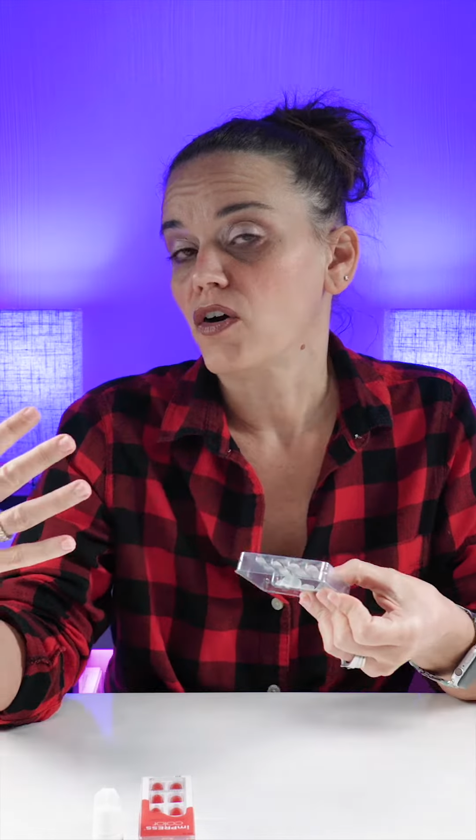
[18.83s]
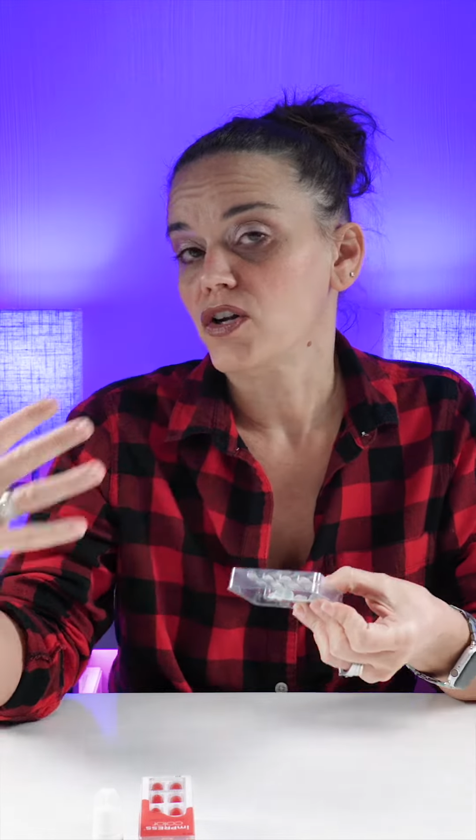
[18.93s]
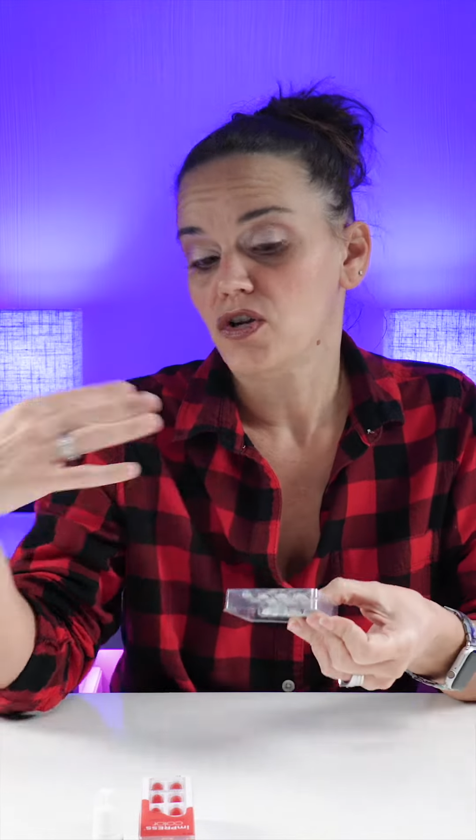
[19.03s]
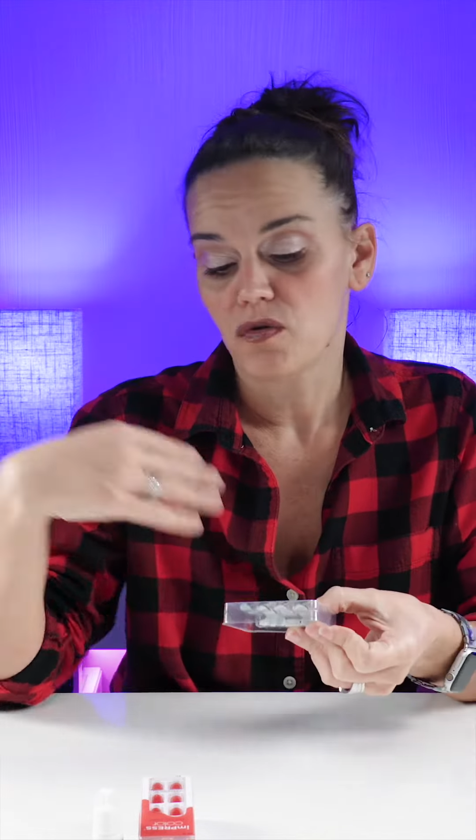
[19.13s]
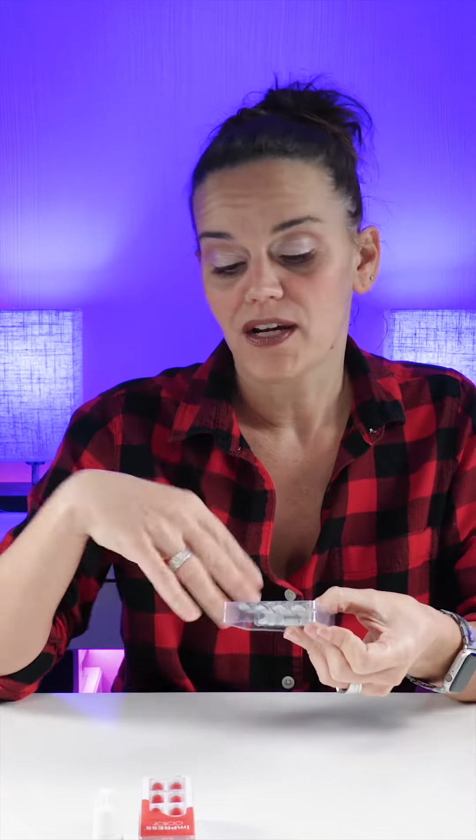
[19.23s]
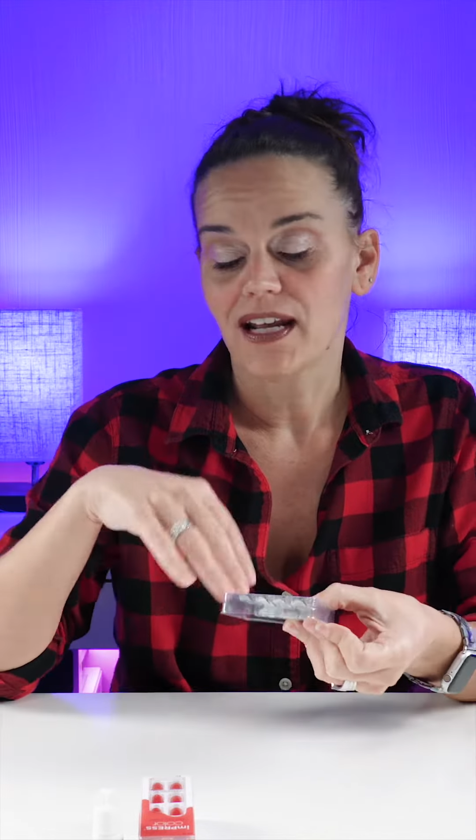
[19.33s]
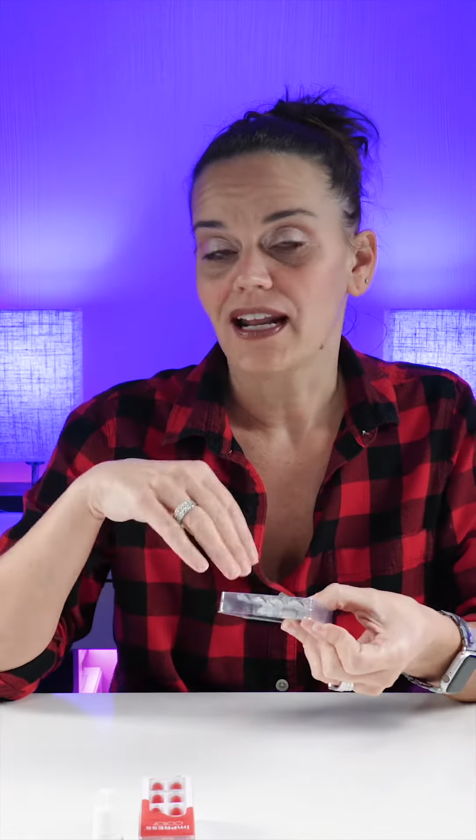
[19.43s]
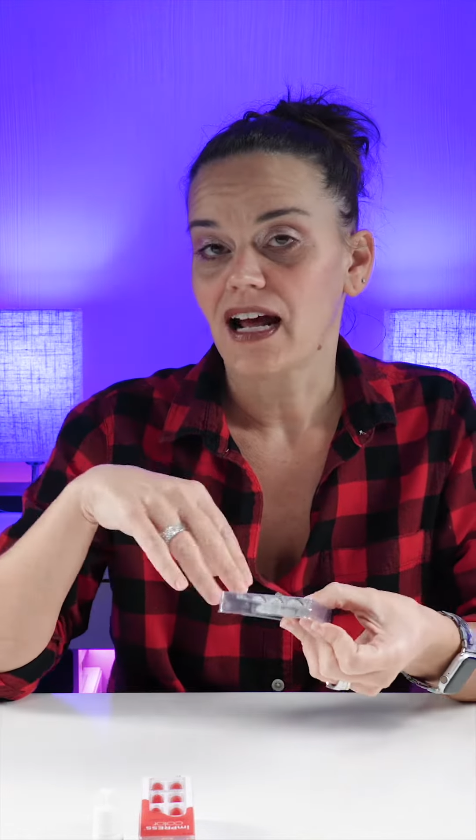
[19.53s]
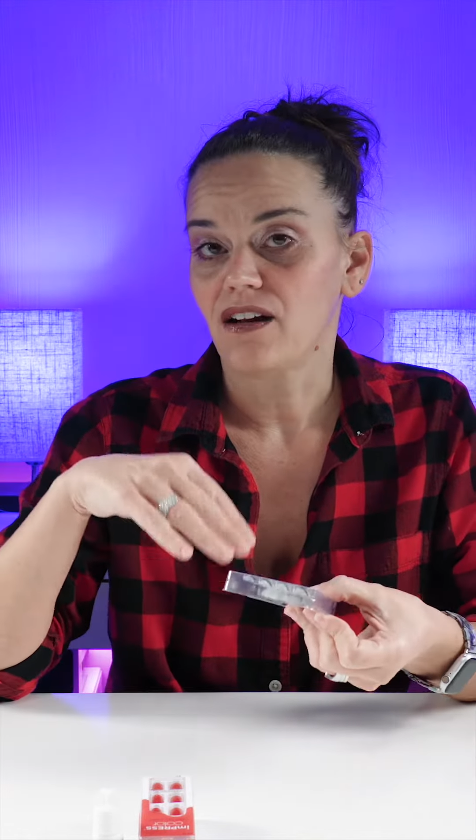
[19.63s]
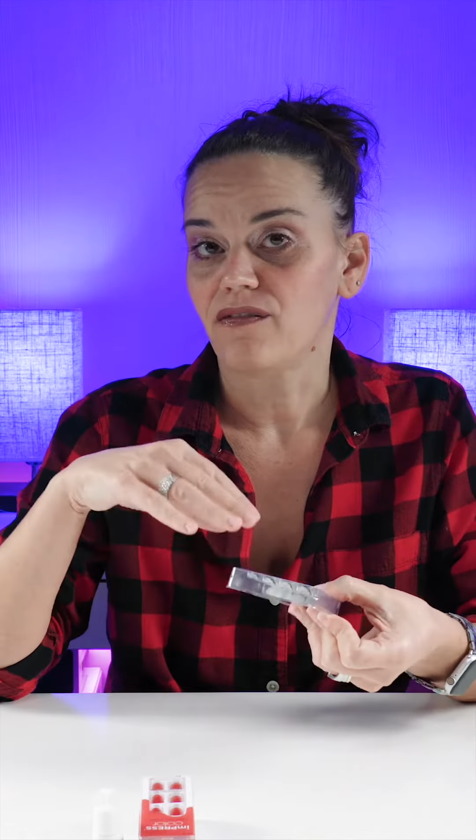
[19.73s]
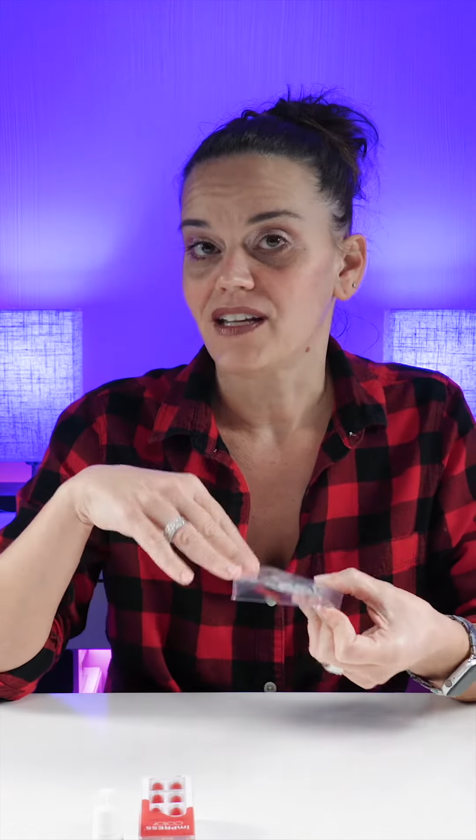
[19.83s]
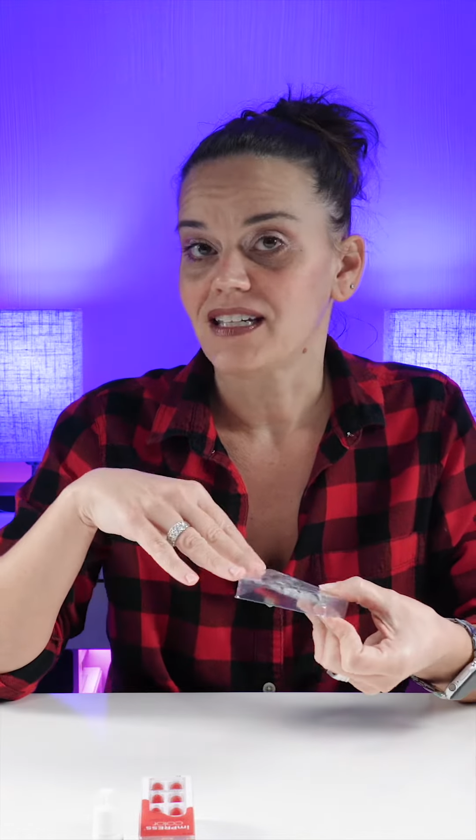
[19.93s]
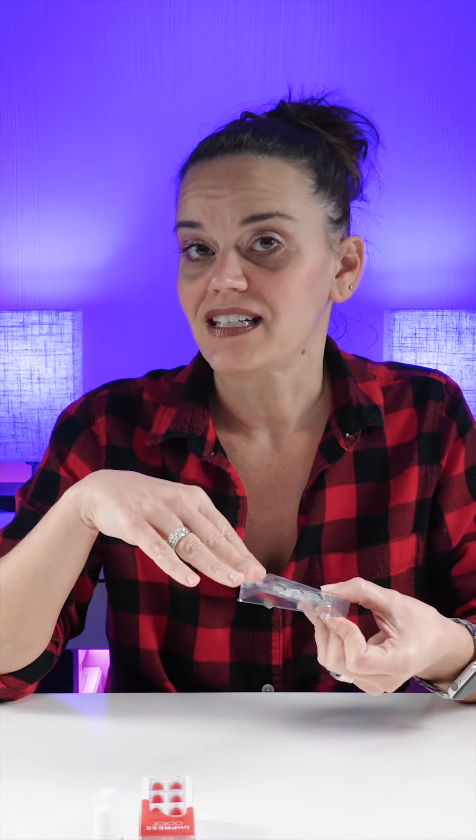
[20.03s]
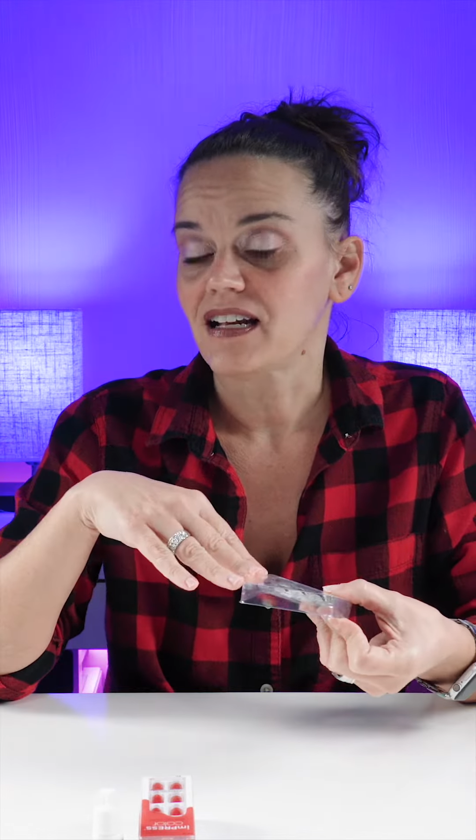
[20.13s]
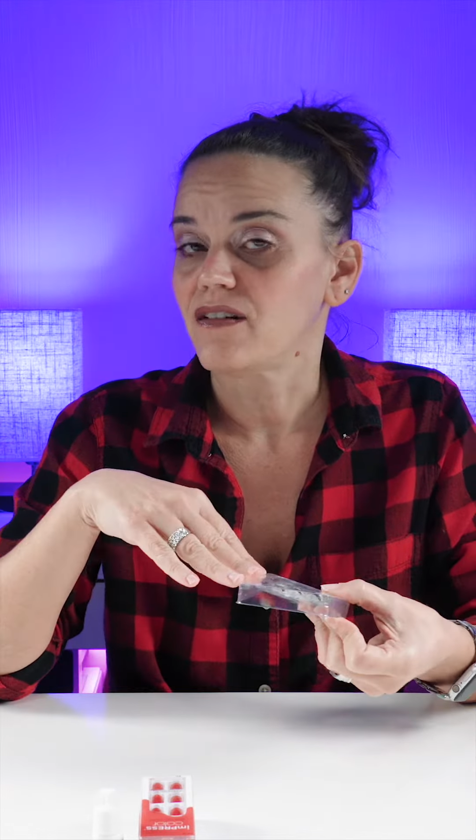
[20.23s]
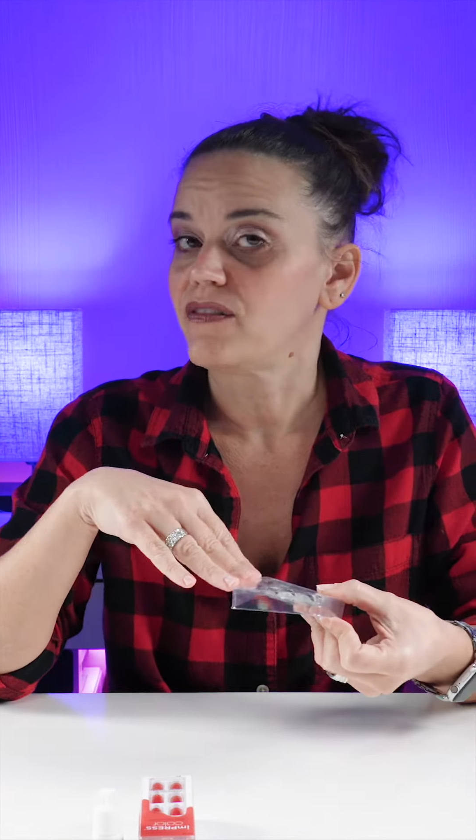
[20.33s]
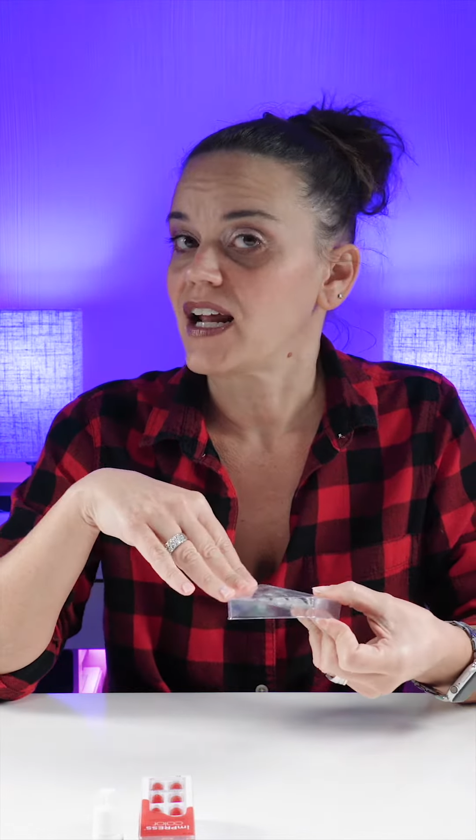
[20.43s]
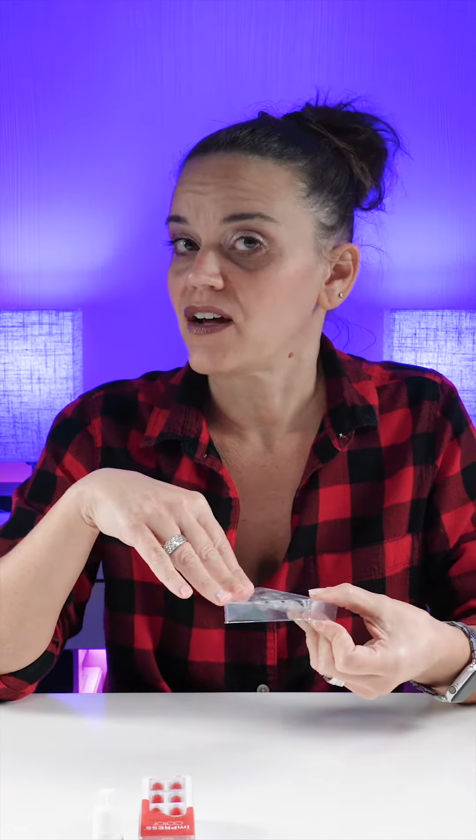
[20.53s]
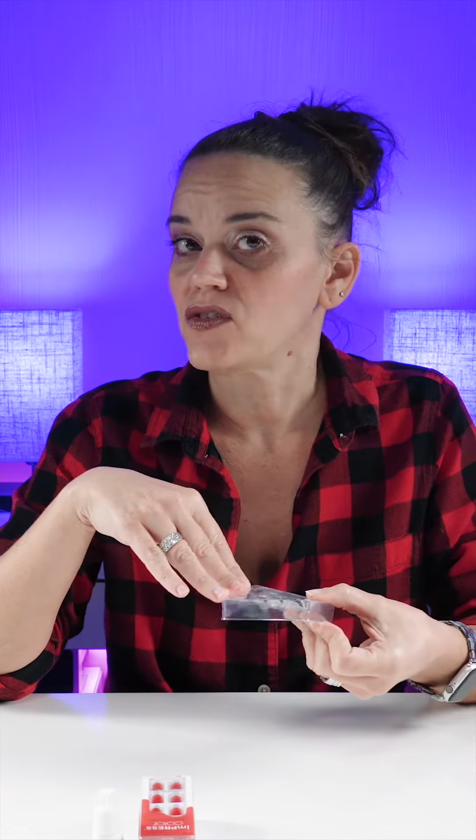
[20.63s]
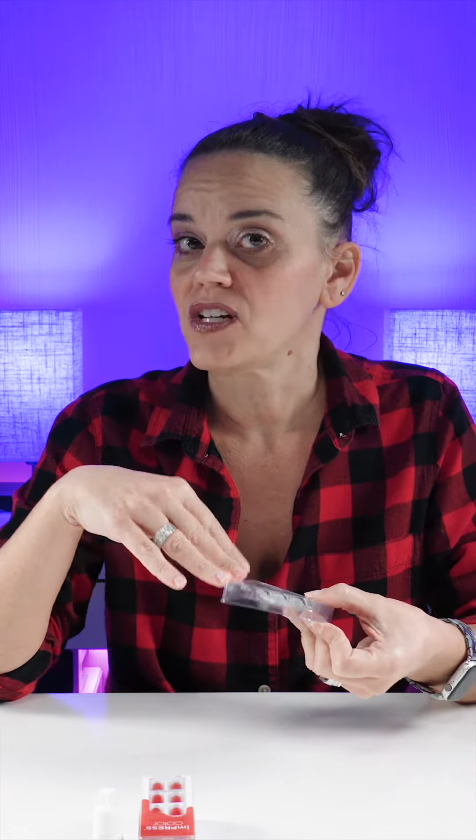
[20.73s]
you get out of this set of
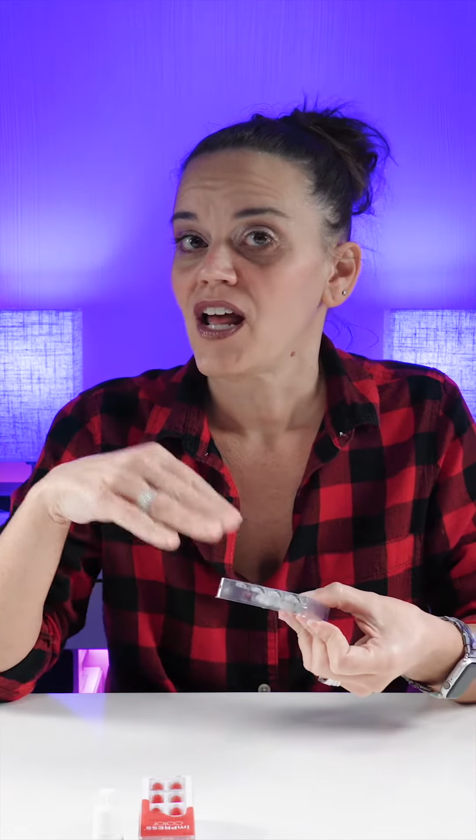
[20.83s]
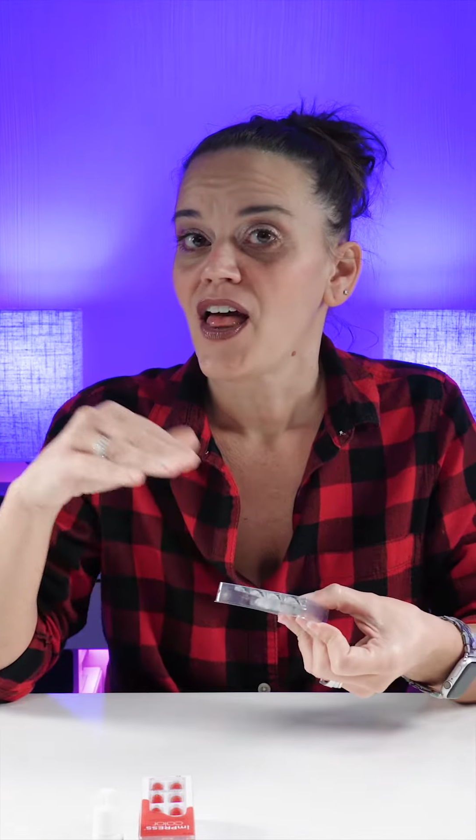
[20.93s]
nails,